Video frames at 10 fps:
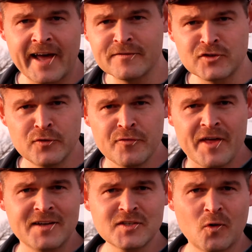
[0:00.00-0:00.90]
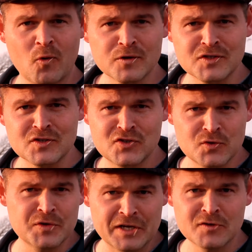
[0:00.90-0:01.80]
Out of 2,000 horses
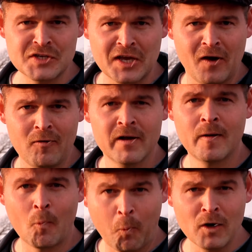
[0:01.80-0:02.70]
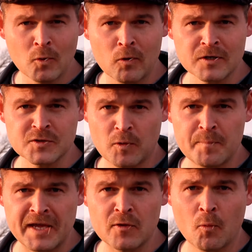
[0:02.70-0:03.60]
two years ago, one horse will
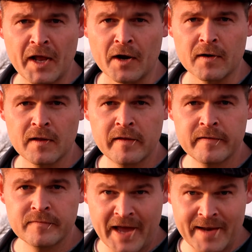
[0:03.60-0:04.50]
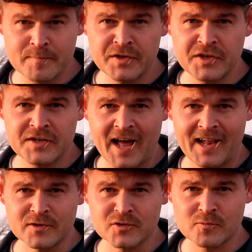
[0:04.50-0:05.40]
be the winner. That million
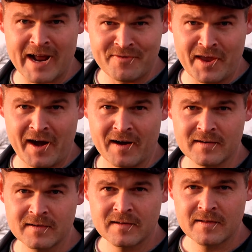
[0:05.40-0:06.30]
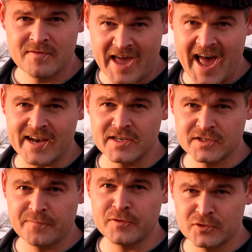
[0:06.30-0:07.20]
dollars right there, that
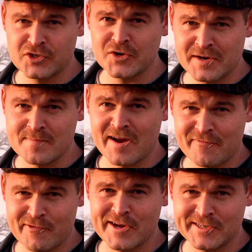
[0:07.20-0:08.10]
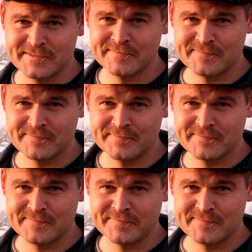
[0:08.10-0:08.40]
is the Futurity, my friend.